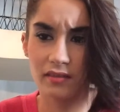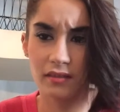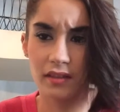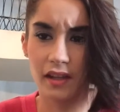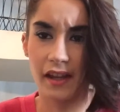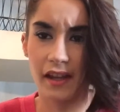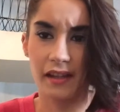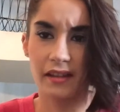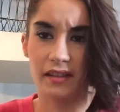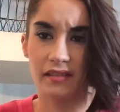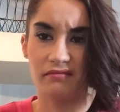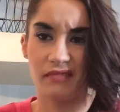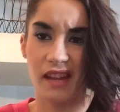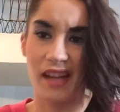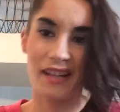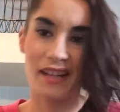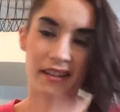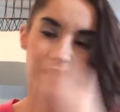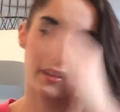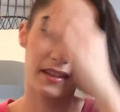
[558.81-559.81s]
like
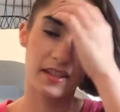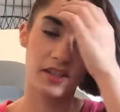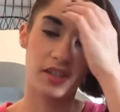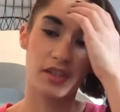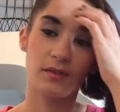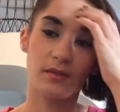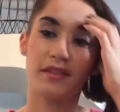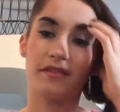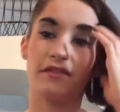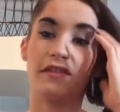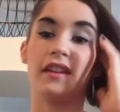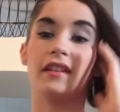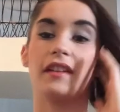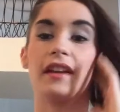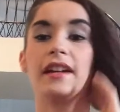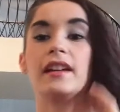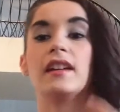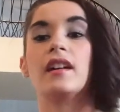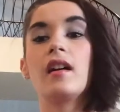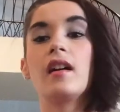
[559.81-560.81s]
anything that she was feeling